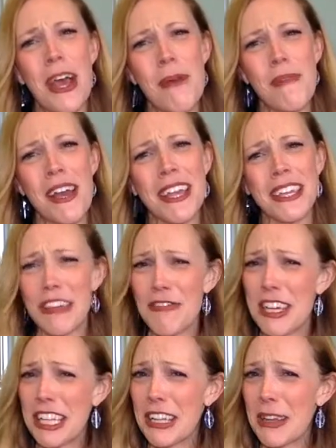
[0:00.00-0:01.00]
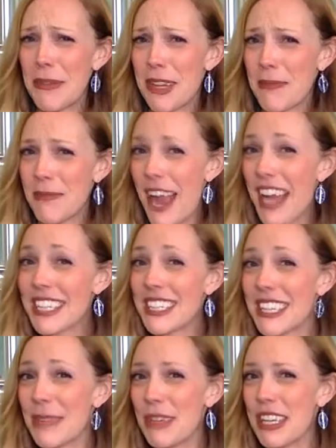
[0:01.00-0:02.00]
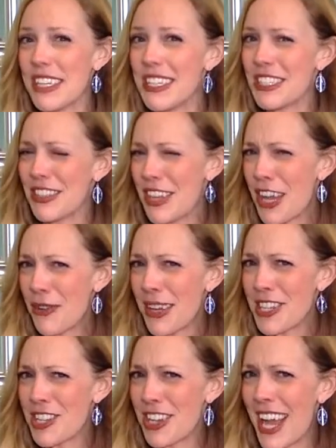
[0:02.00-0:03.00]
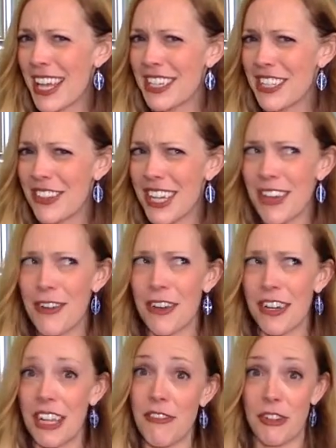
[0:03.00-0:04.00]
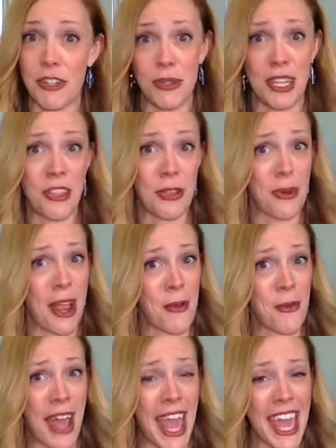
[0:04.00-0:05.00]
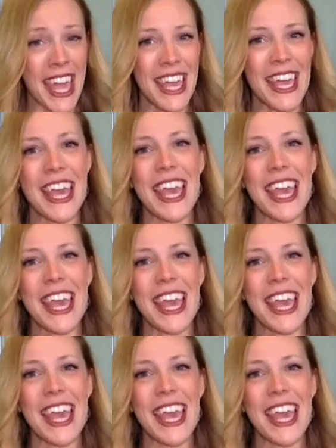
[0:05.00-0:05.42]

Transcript: but you feel a little weird practicing because you're not quite sure how to do it or if you're doing it the right way?